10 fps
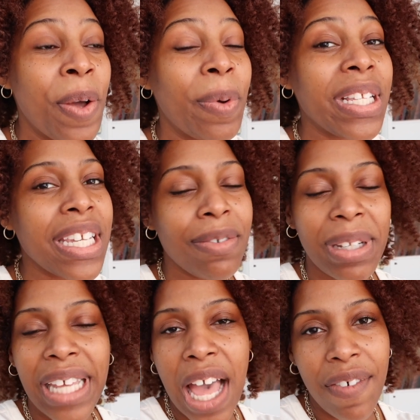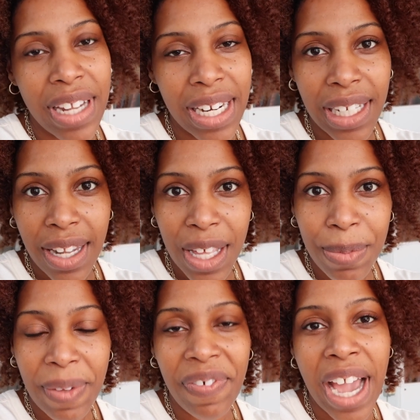We didn't really have a lot of luck
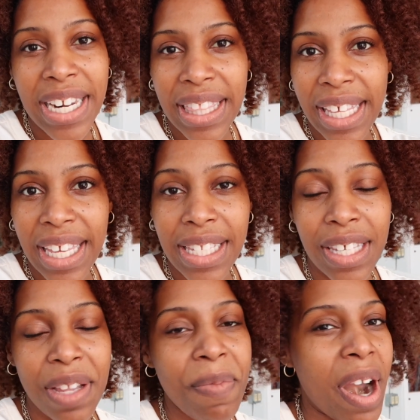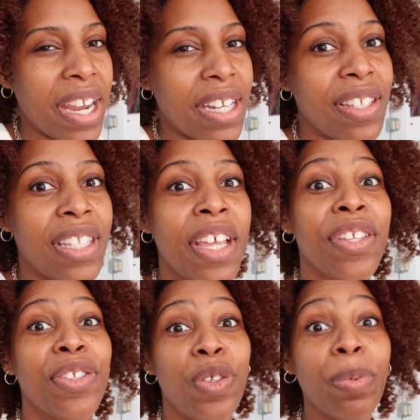with finding things because the market is
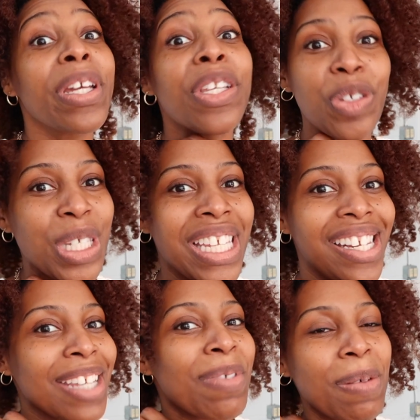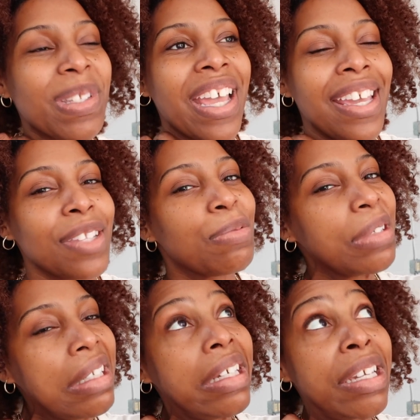super interesting. That's what I'm saying, it's
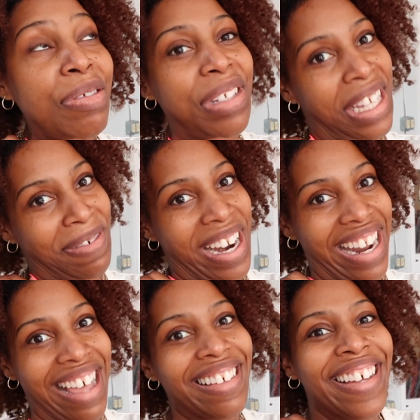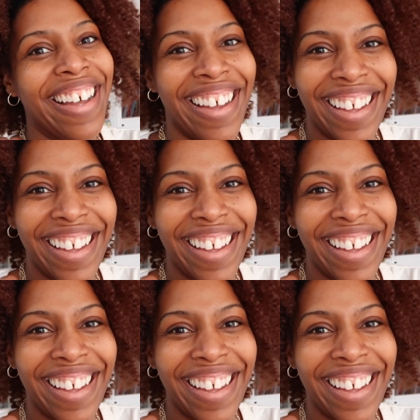really interesting right now.